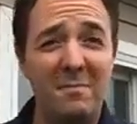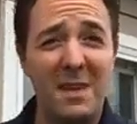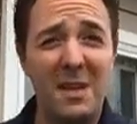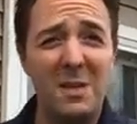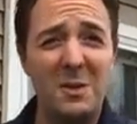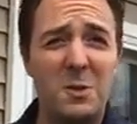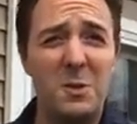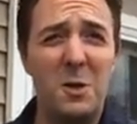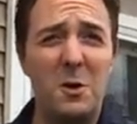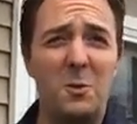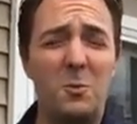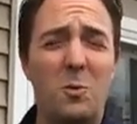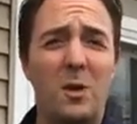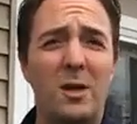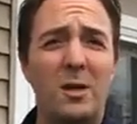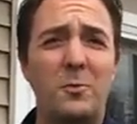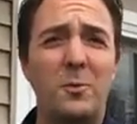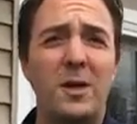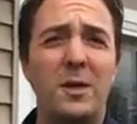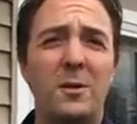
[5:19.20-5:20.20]
So what
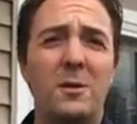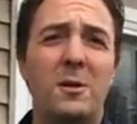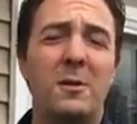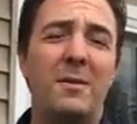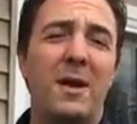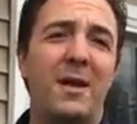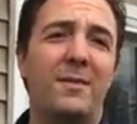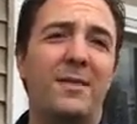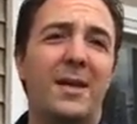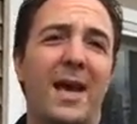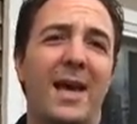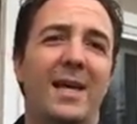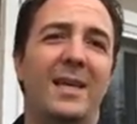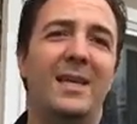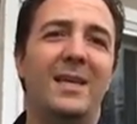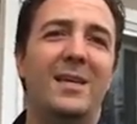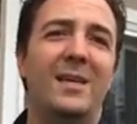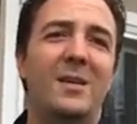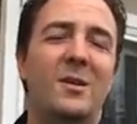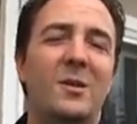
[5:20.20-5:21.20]
can we do about that?
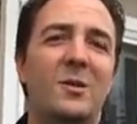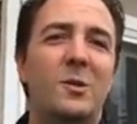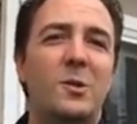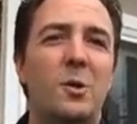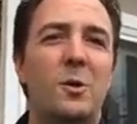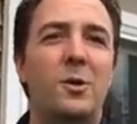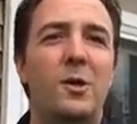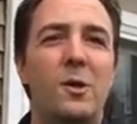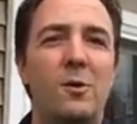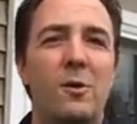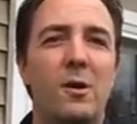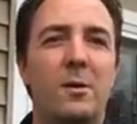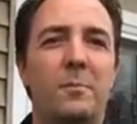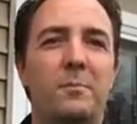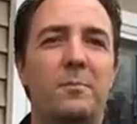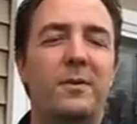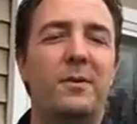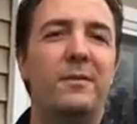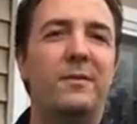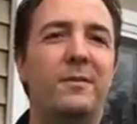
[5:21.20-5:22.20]
So
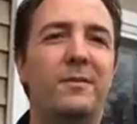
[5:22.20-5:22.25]
Europe,